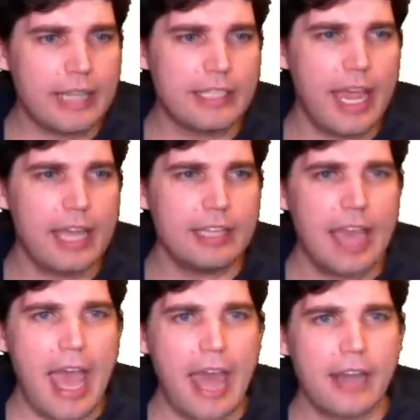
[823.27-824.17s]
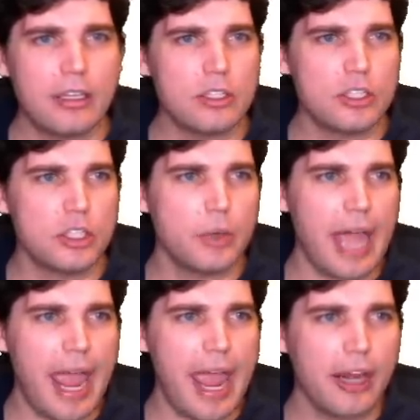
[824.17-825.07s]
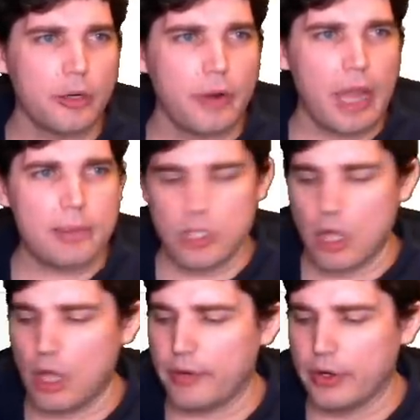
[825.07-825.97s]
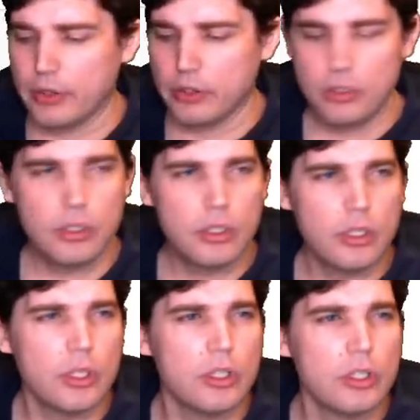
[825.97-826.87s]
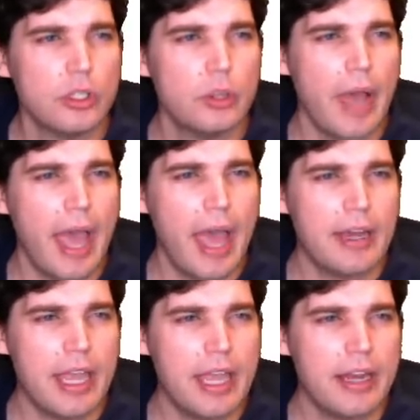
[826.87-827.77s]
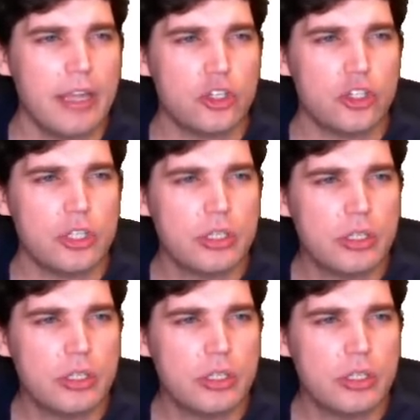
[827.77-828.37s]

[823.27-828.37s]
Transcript: take that to an anagram solver, un inished,